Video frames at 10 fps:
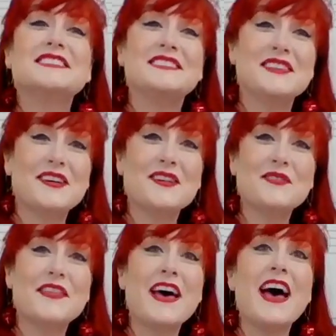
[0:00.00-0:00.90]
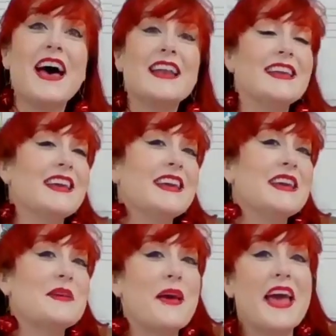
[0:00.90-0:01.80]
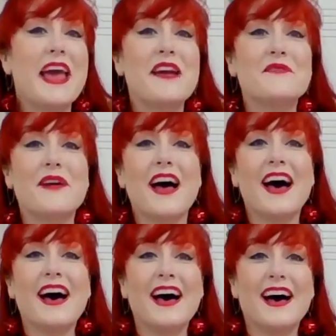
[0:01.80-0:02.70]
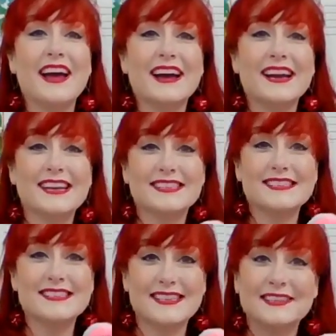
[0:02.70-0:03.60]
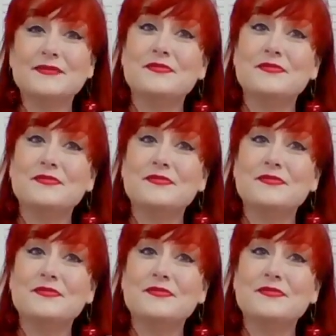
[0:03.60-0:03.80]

so that he may write.